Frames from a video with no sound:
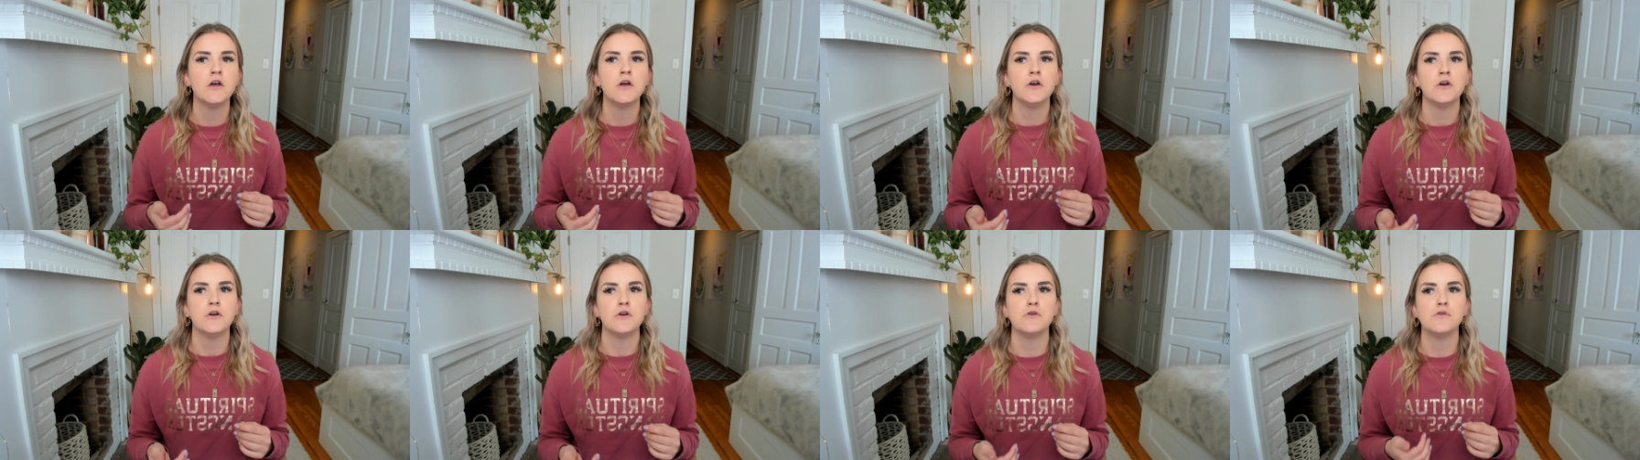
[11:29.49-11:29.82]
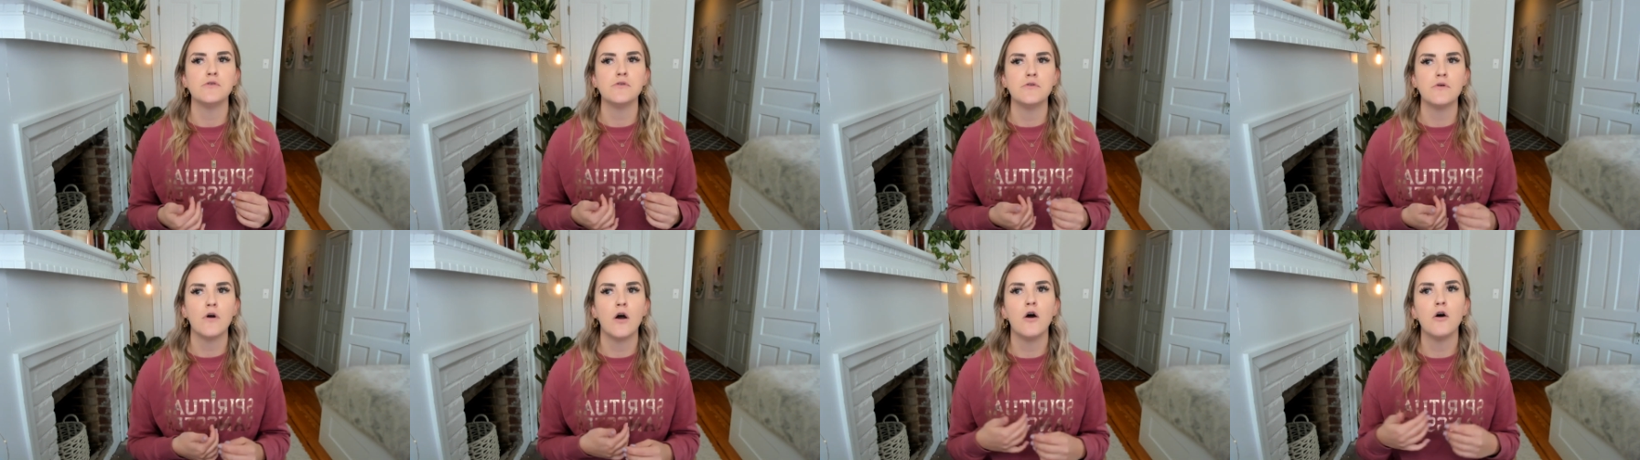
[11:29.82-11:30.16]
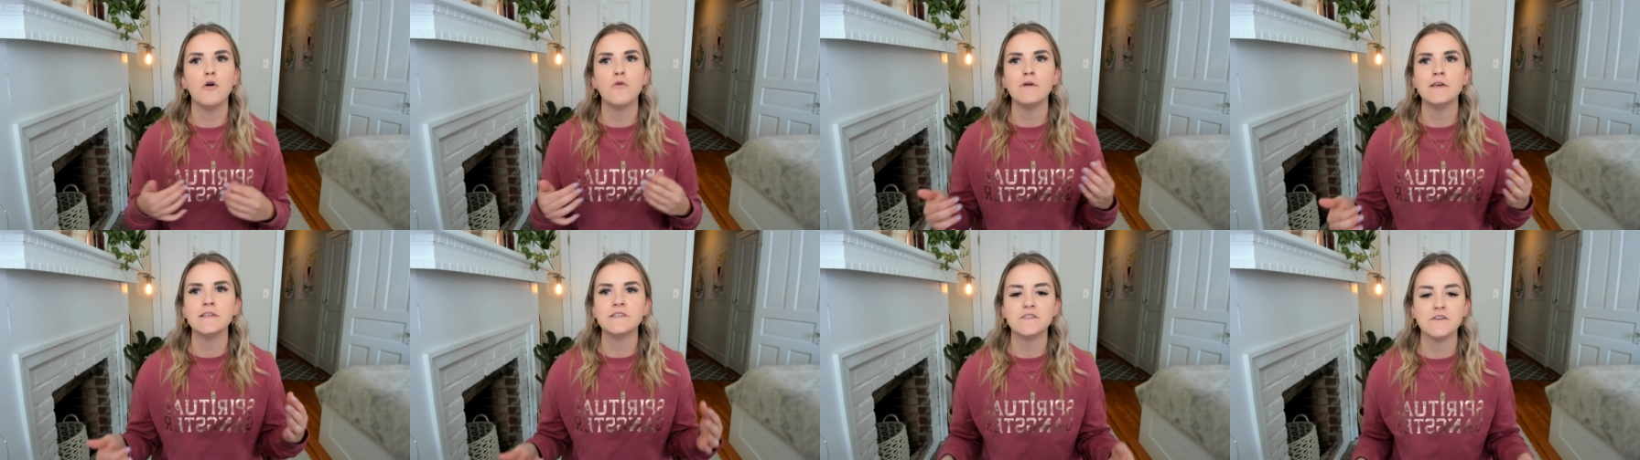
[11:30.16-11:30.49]
who
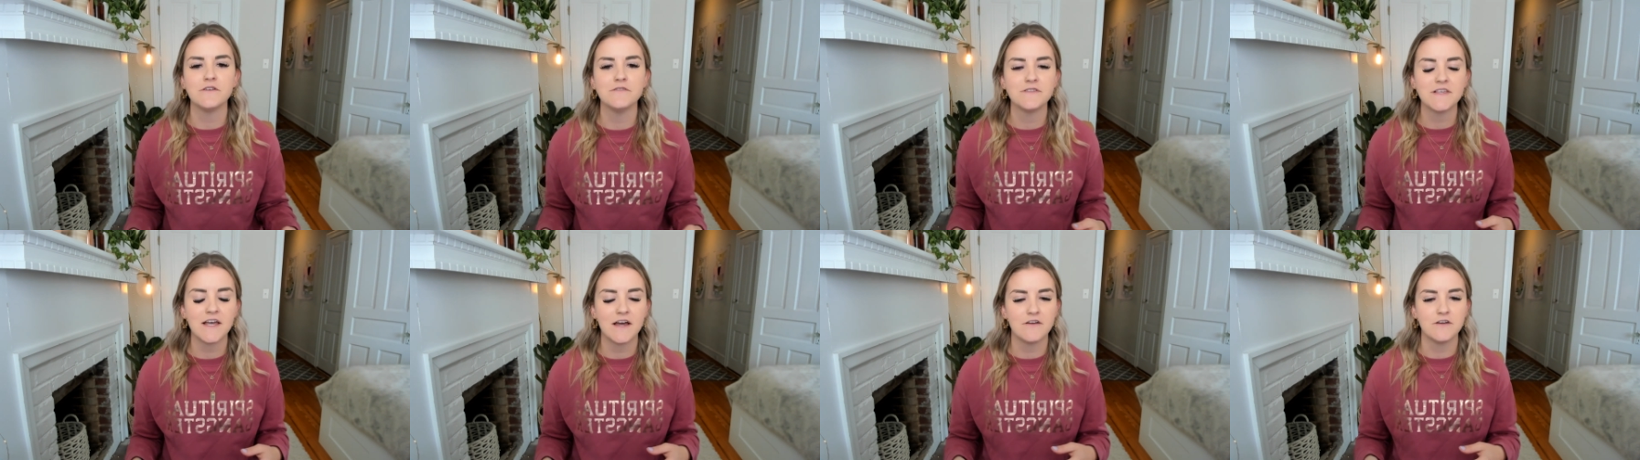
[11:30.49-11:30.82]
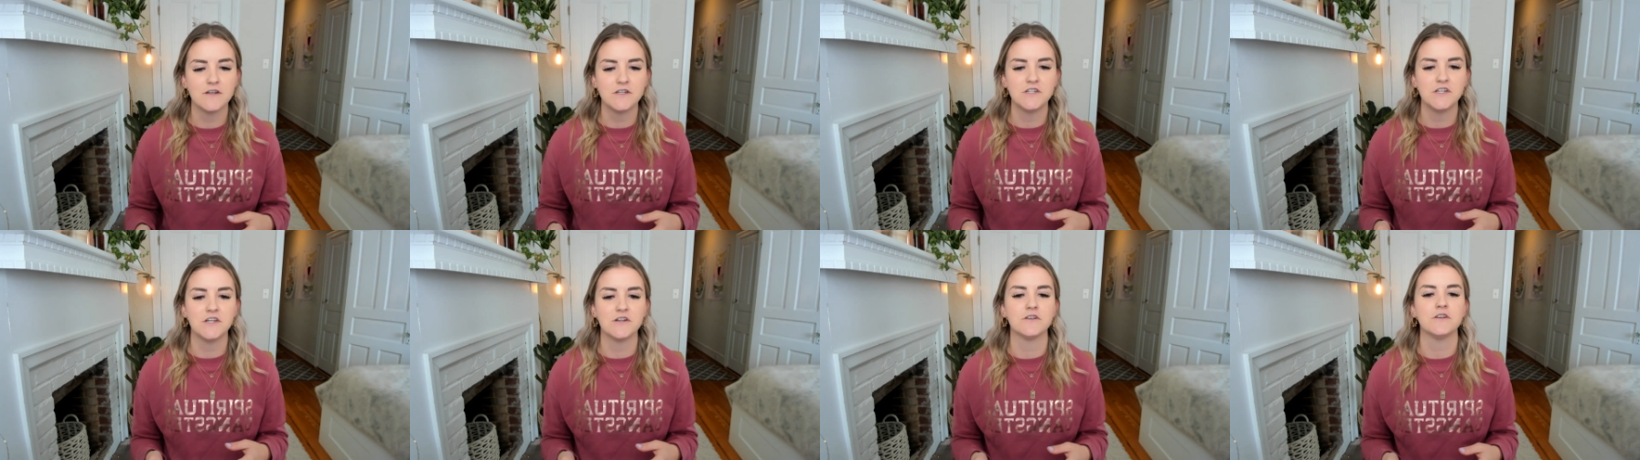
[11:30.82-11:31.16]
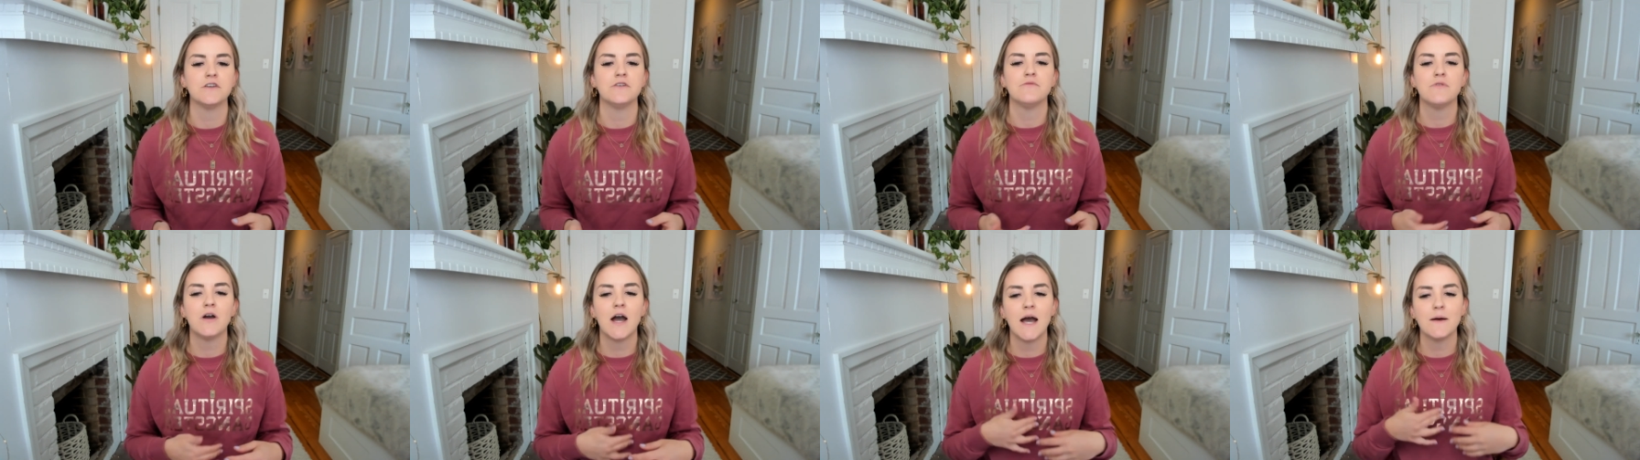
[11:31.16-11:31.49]
always knows how to cheer
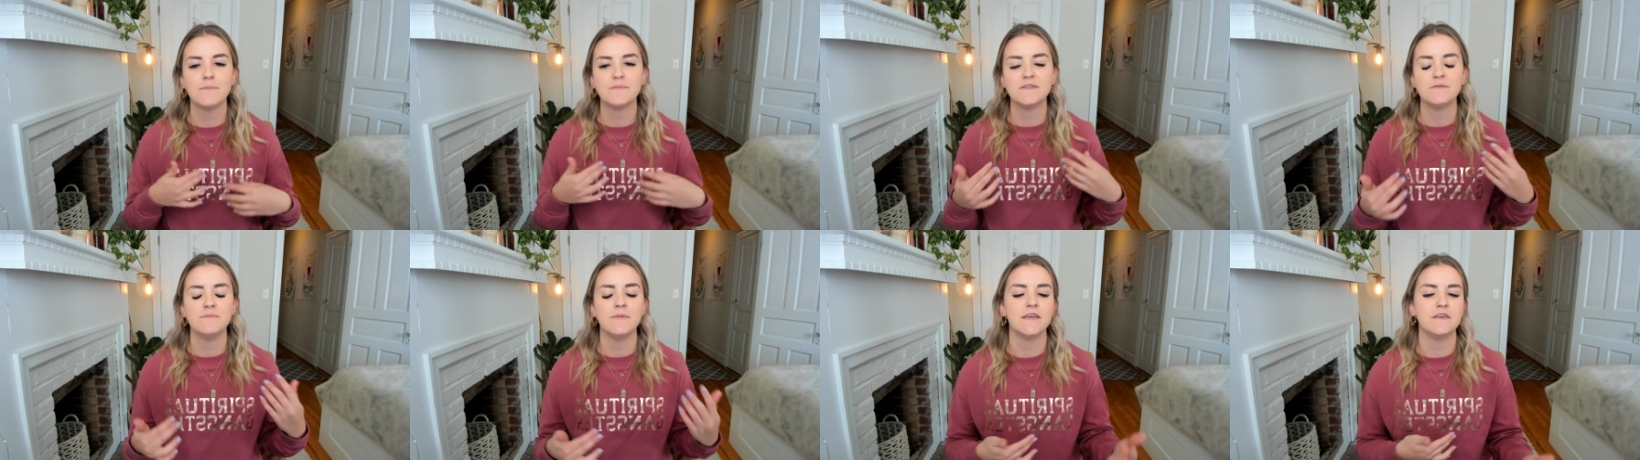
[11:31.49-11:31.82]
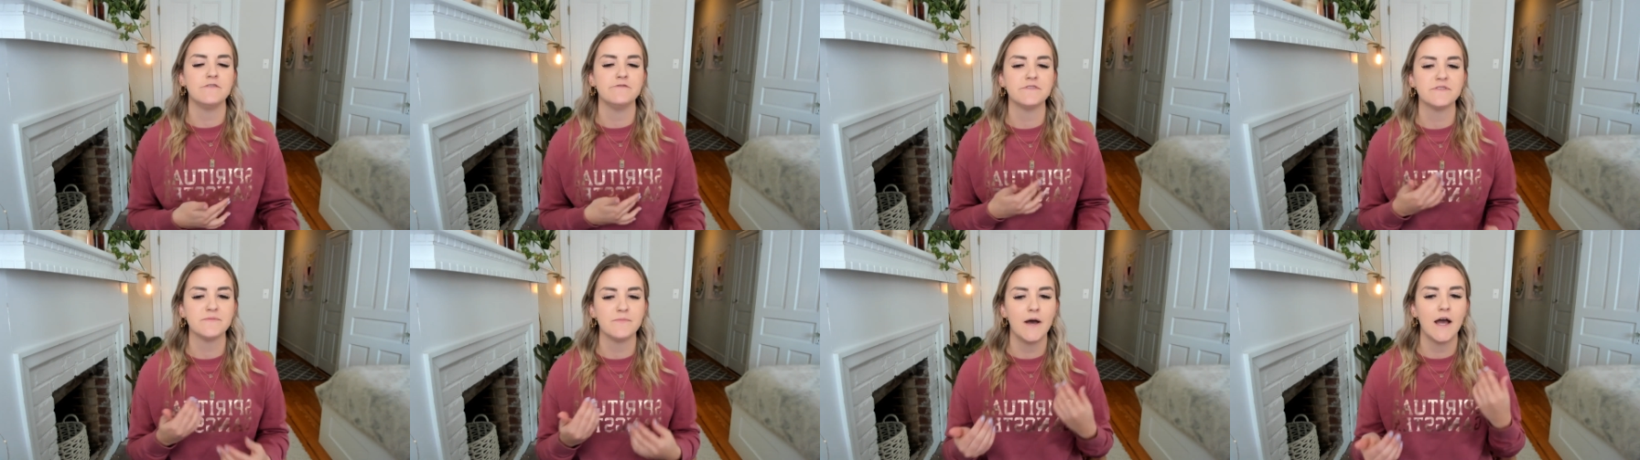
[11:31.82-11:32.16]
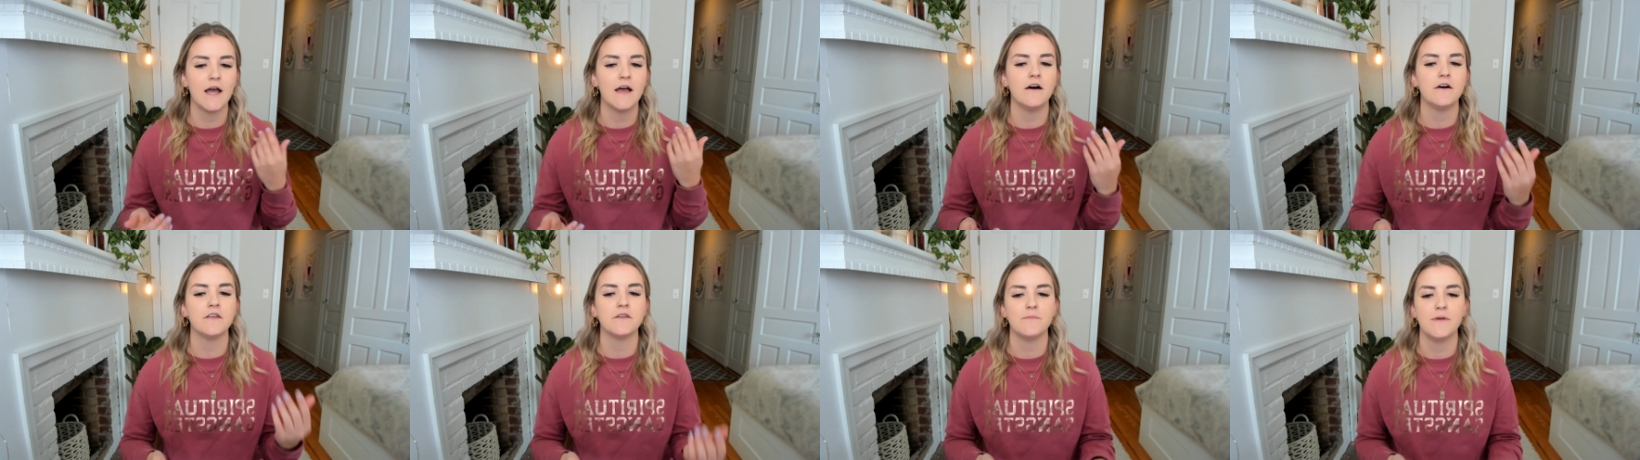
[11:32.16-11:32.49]
you up, to make you
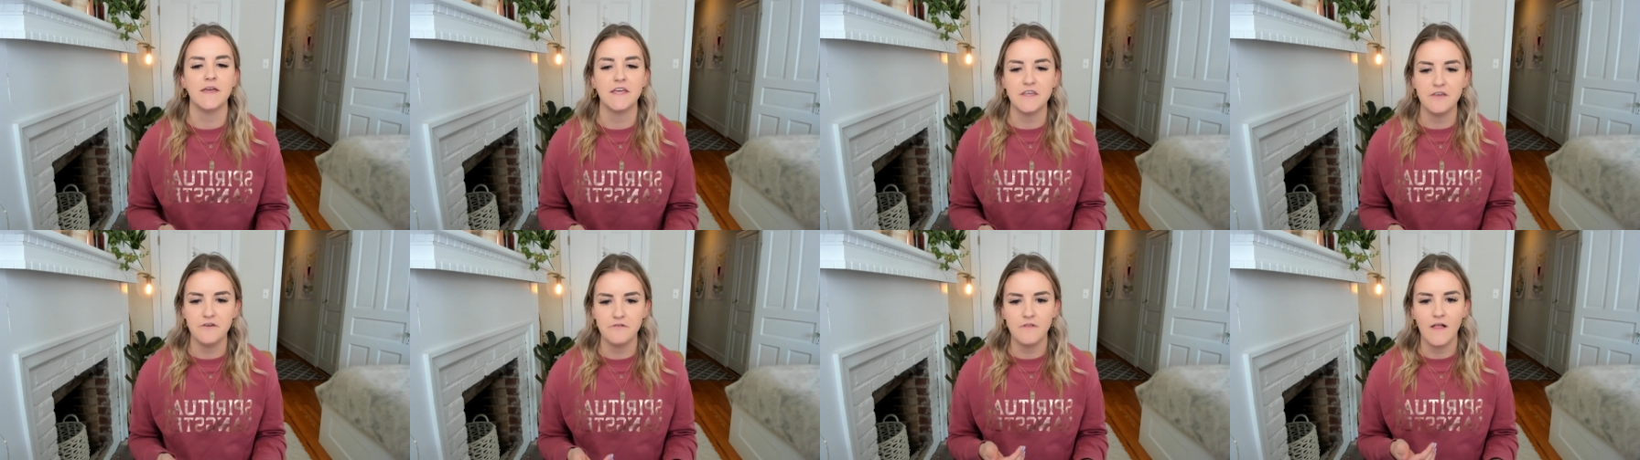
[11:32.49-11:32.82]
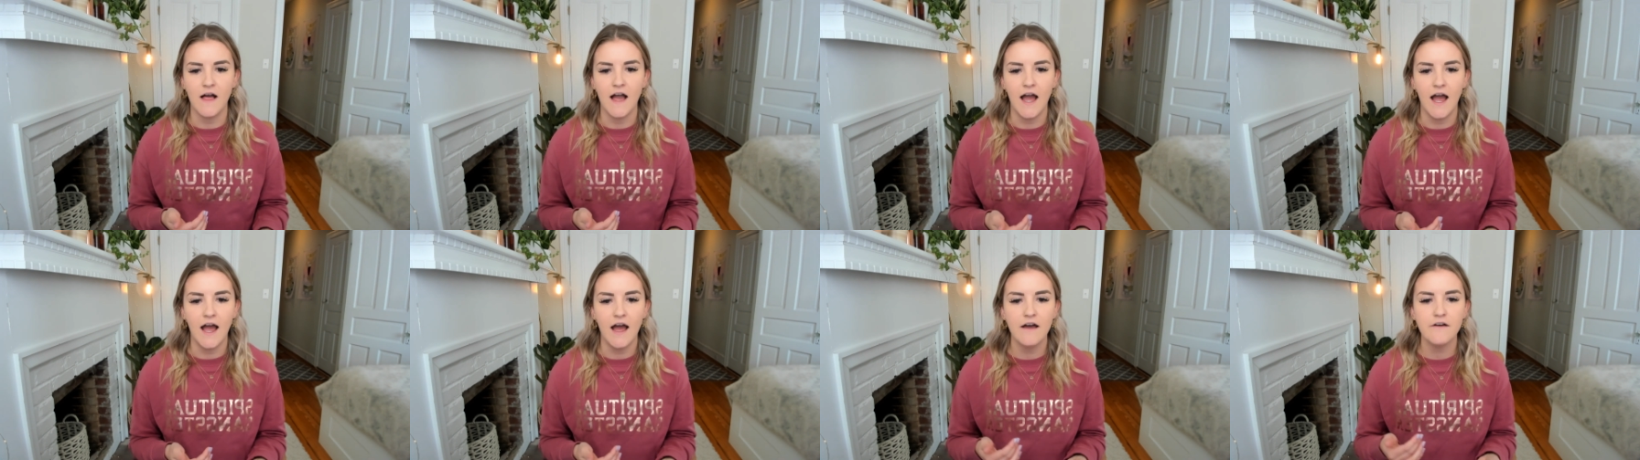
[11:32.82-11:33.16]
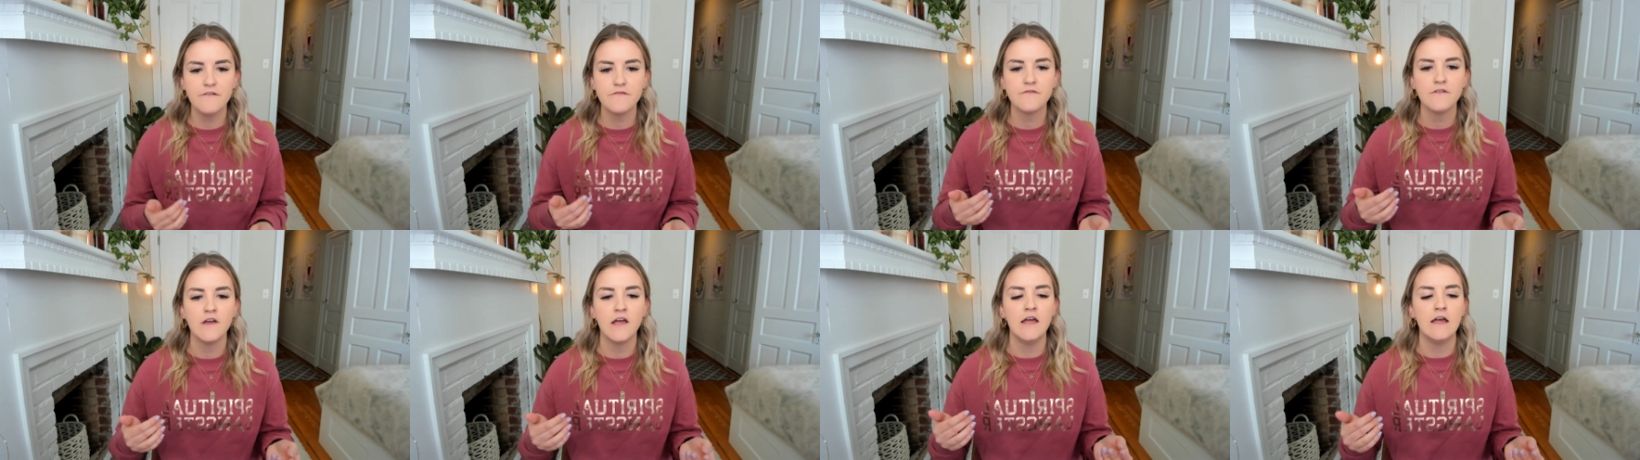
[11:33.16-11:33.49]
smile, to make you
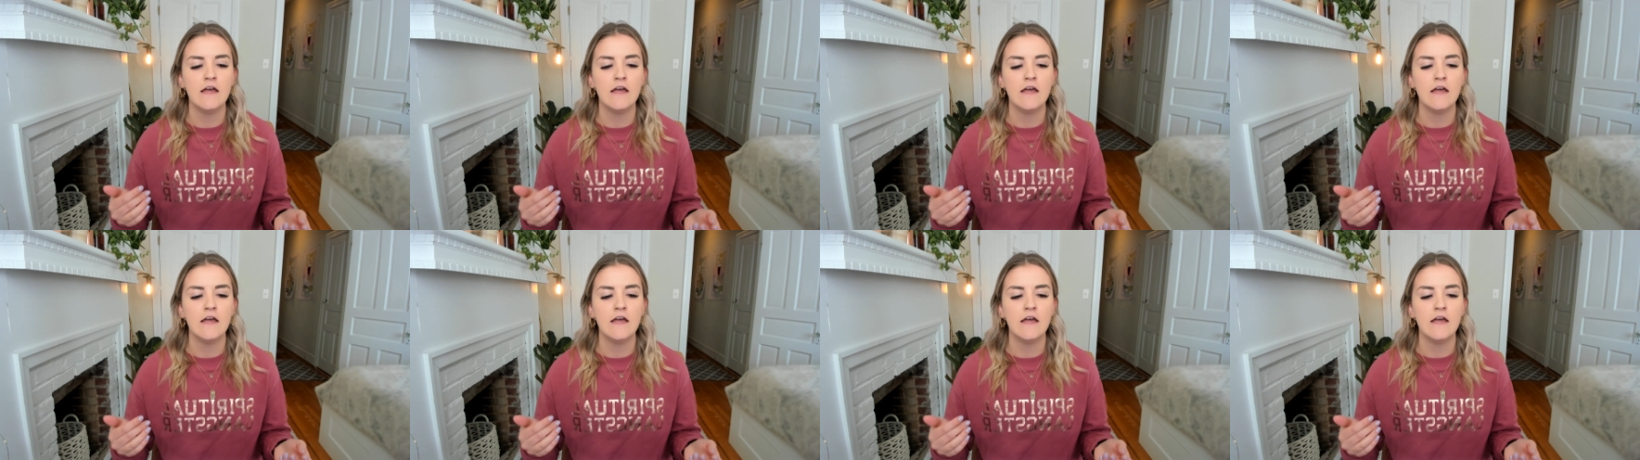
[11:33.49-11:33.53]
laugh